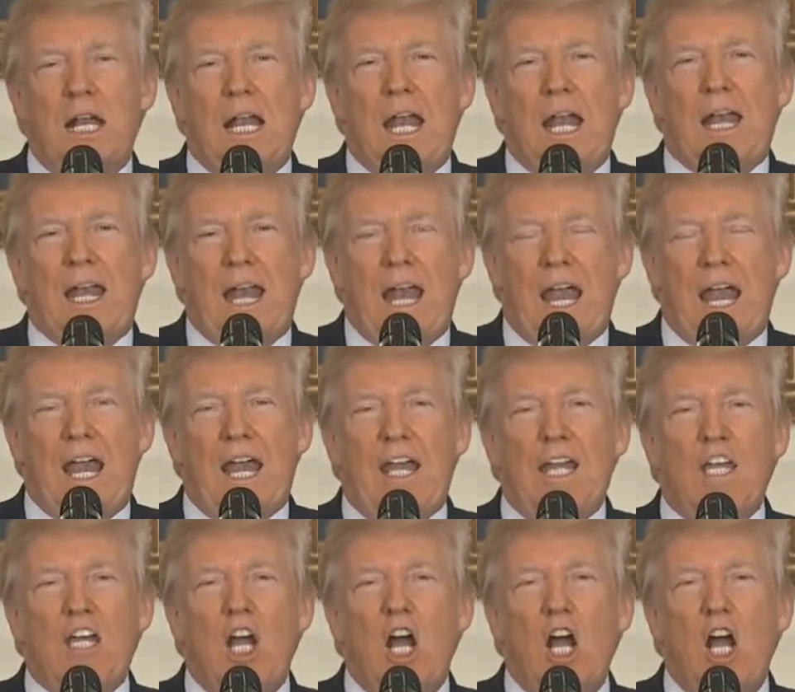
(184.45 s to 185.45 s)
an
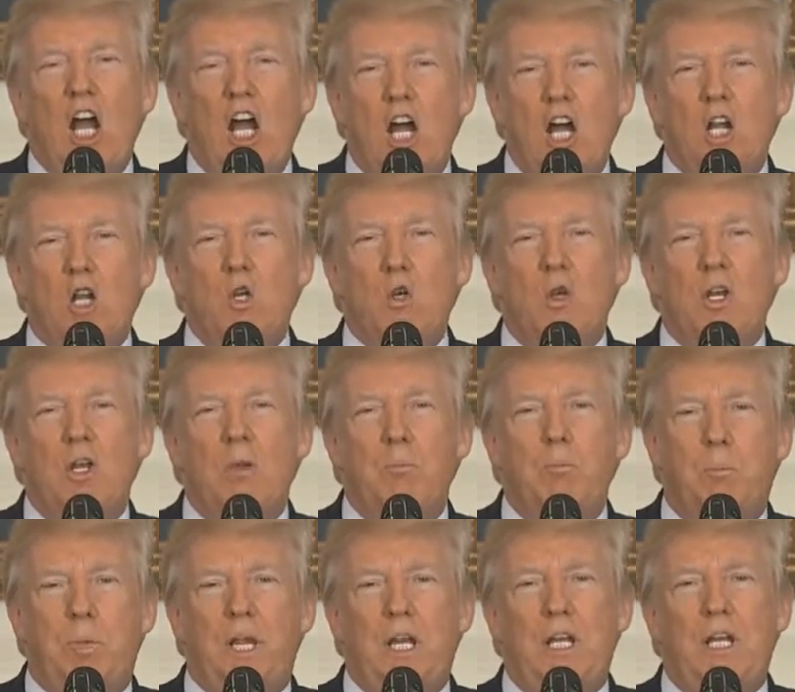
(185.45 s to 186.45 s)

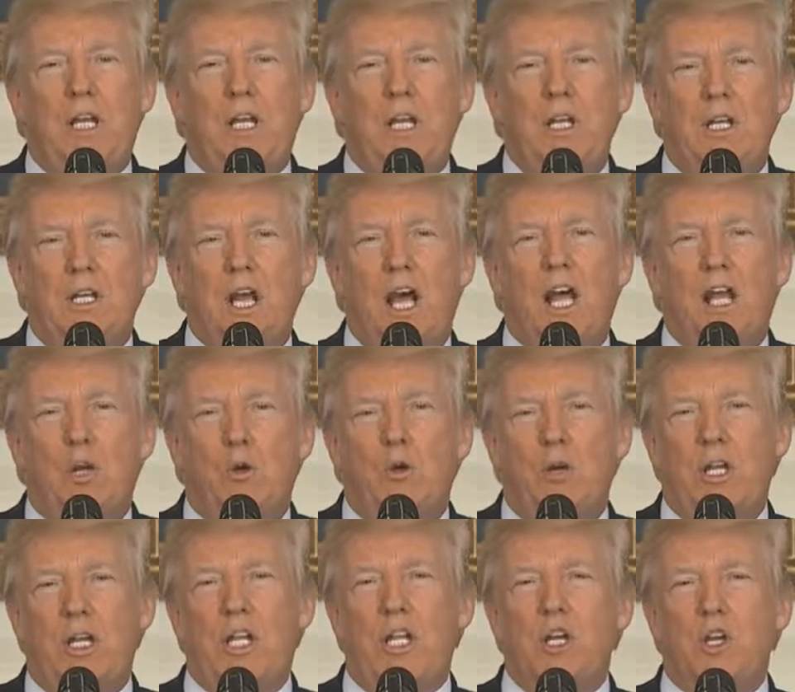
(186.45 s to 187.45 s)
$800 billion a
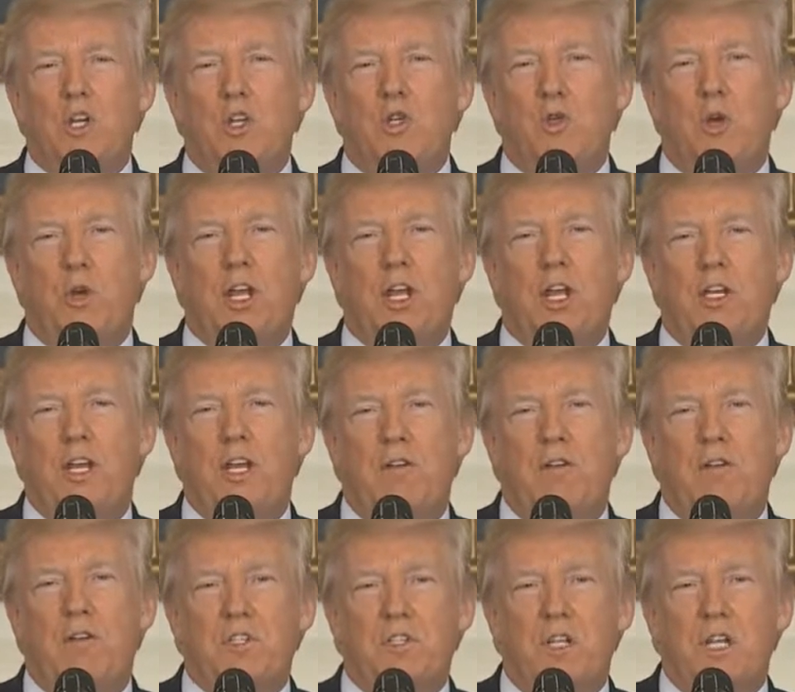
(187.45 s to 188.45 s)
year trade
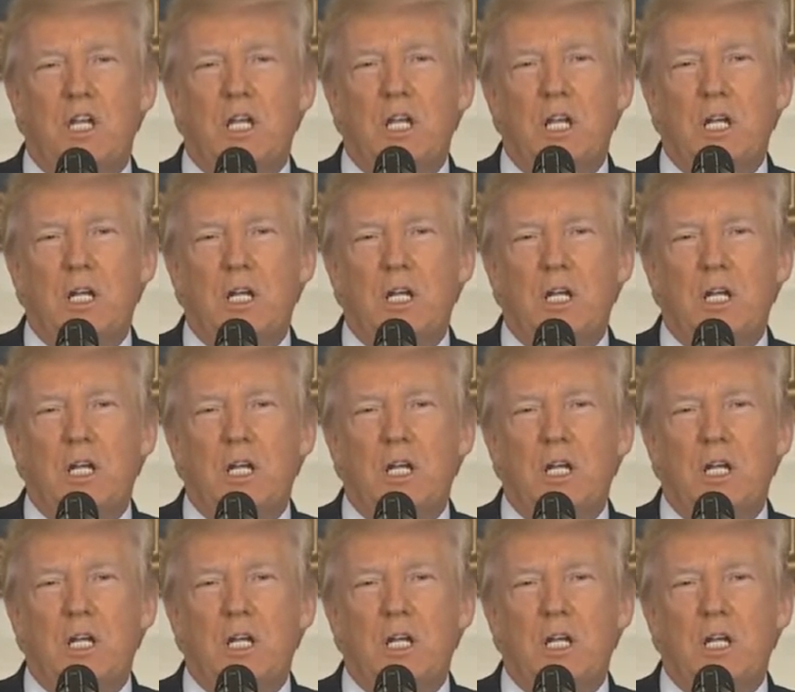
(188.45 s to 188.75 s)
deficit